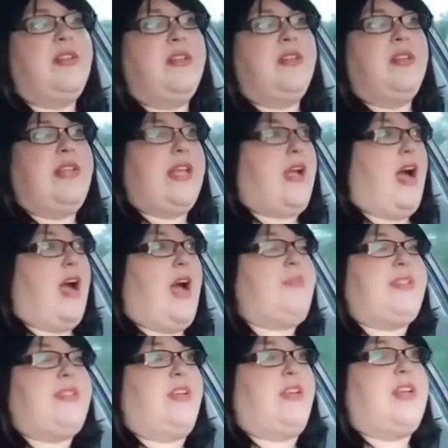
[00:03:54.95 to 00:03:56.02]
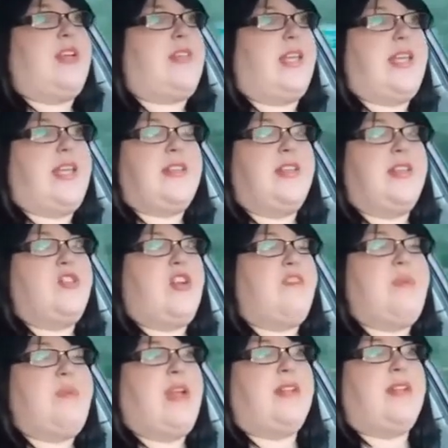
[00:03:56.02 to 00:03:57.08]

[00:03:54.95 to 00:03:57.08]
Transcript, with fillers: Like I'm serious. Like he's gonna drive me nuts.